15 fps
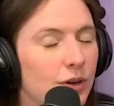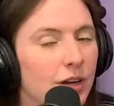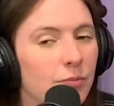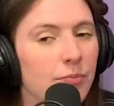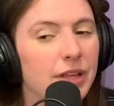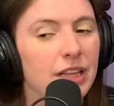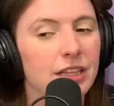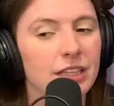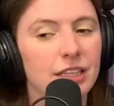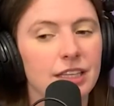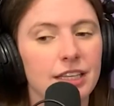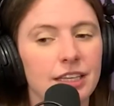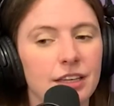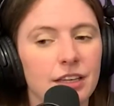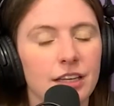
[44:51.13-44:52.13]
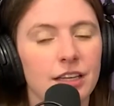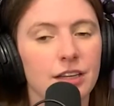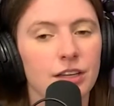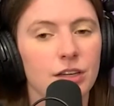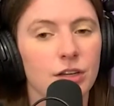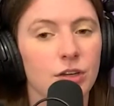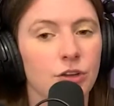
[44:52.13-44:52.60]
Billie
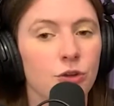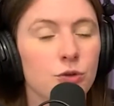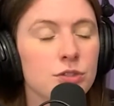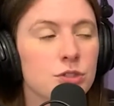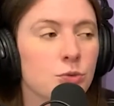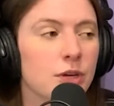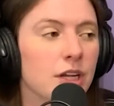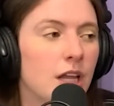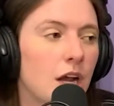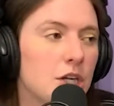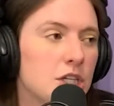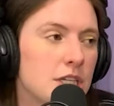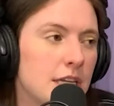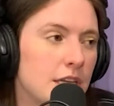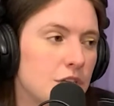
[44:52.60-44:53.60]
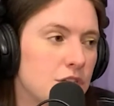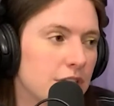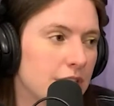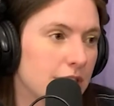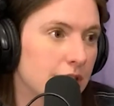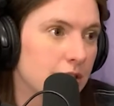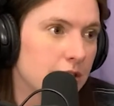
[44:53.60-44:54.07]
used to wear large
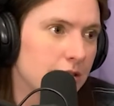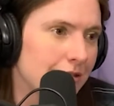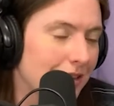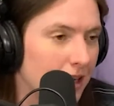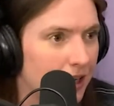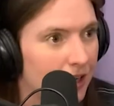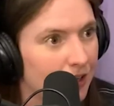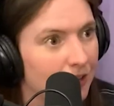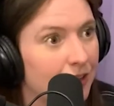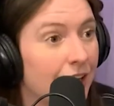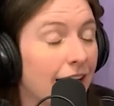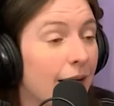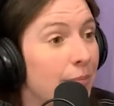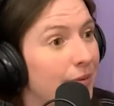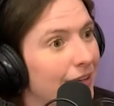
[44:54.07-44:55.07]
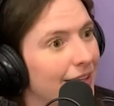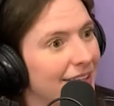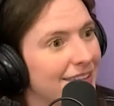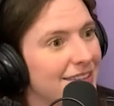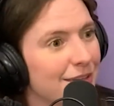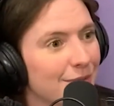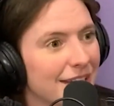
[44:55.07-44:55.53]
T-shirts,
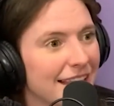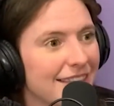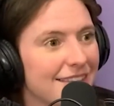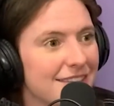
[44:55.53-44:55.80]
copying someone at this